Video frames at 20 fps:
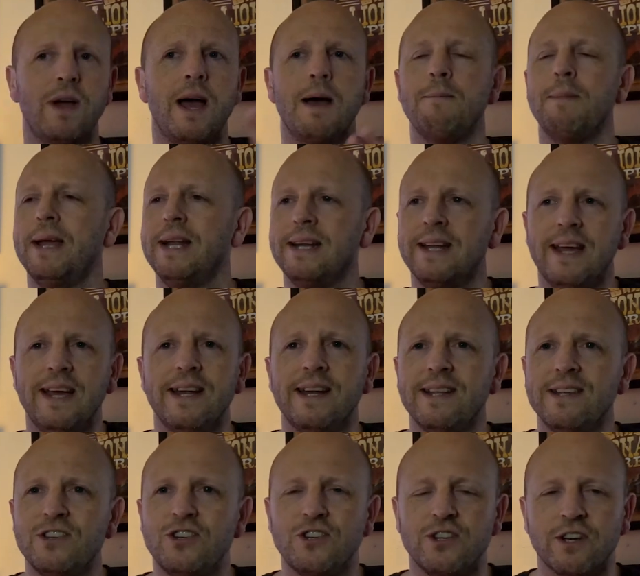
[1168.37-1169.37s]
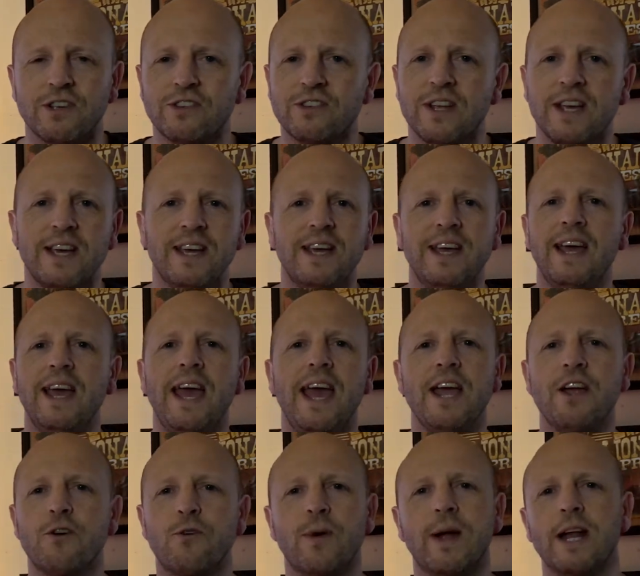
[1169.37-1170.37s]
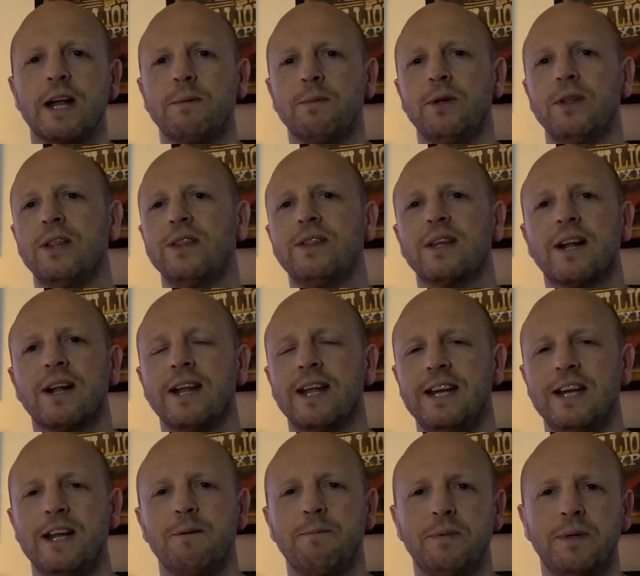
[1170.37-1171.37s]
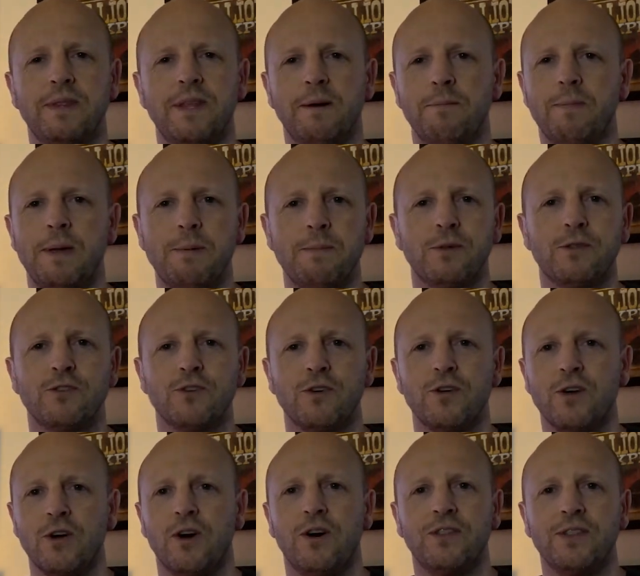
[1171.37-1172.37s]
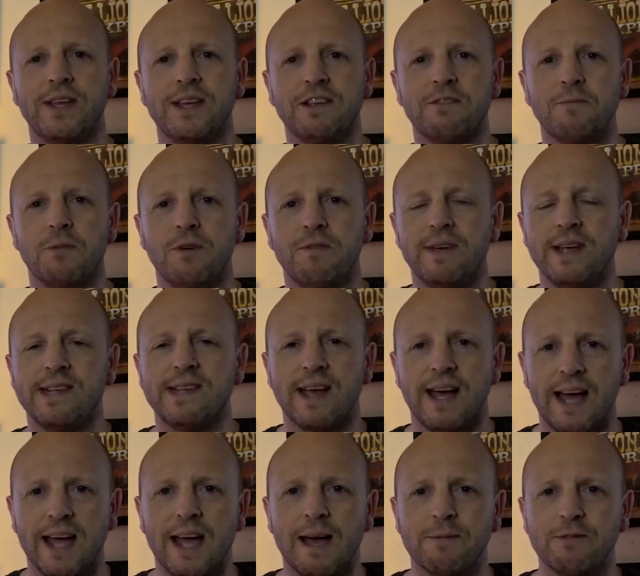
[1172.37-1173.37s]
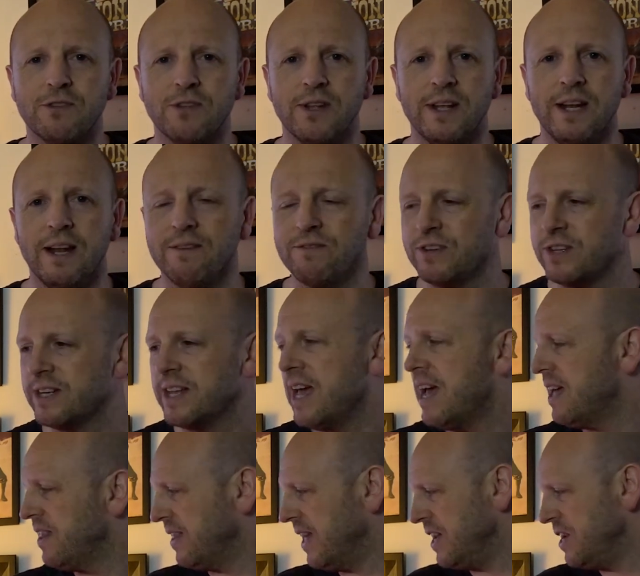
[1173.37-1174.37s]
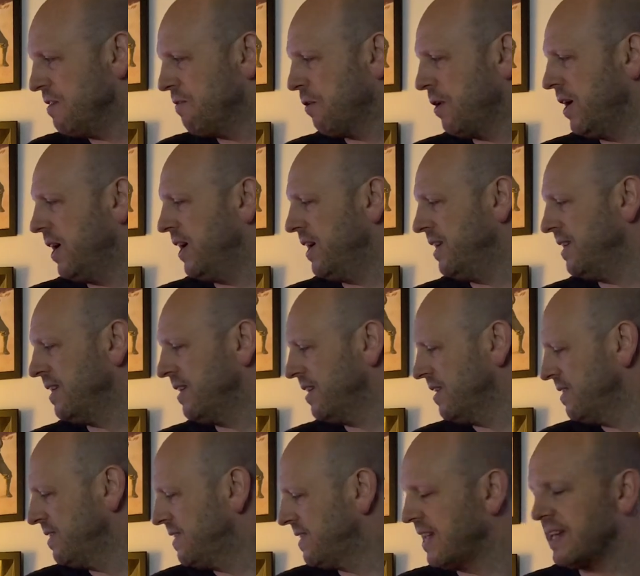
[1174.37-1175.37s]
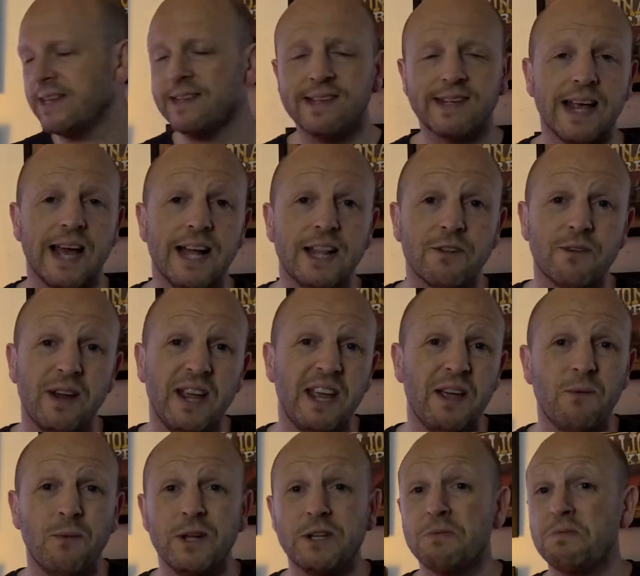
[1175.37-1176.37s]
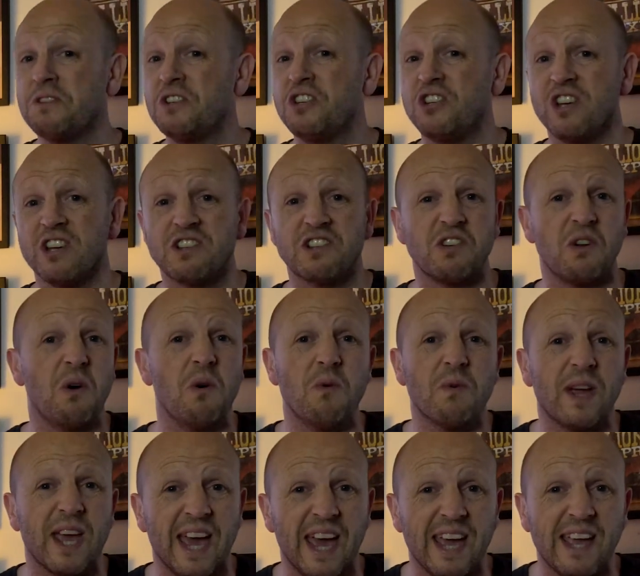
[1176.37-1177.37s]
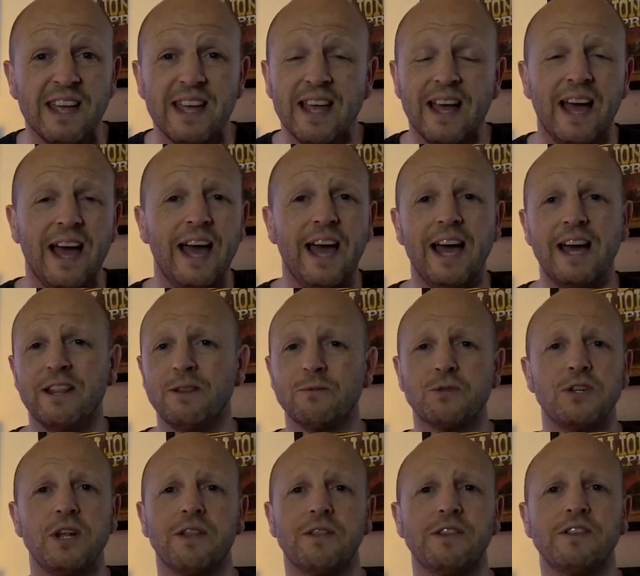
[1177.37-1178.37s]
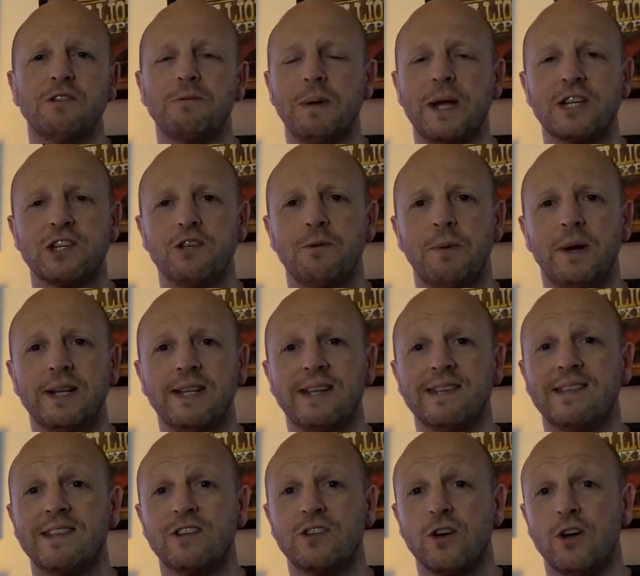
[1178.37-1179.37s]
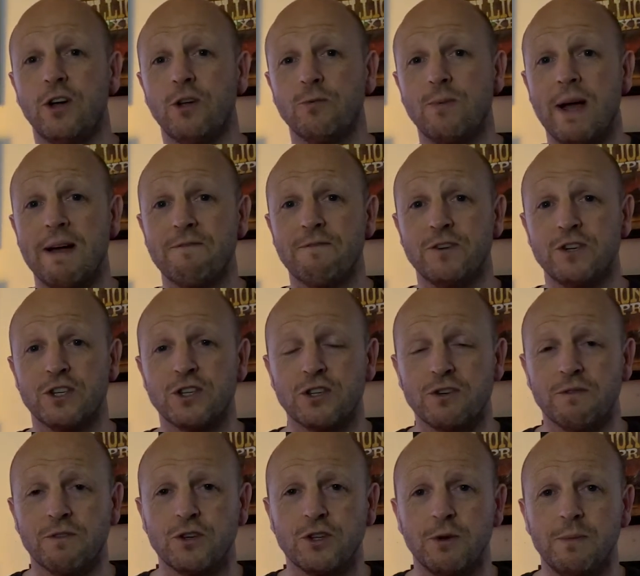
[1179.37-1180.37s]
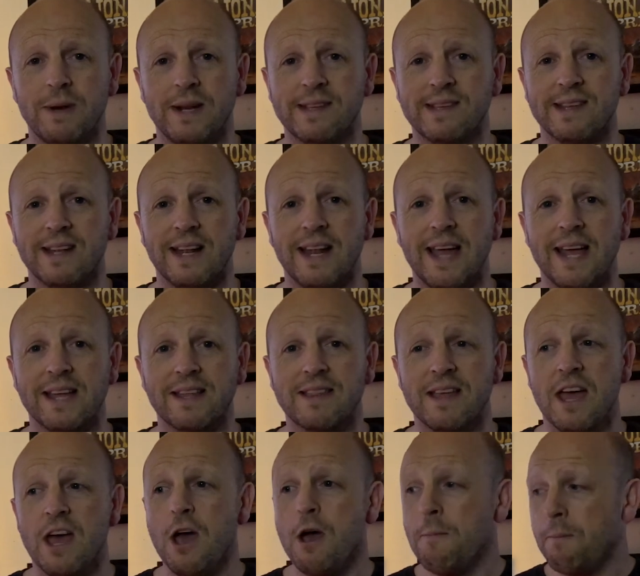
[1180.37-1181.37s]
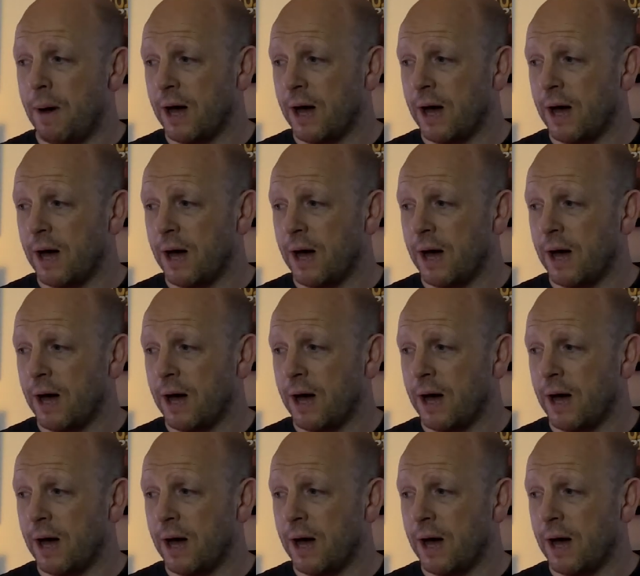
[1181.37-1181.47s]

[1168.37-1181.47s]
I mean, it is just incredible, the cleanup that people do on these movies. I absolutely loved it. Then you have a stills gallery, which was just okay. There was nothing special about this at all. Ran for just over 2 minutes in length.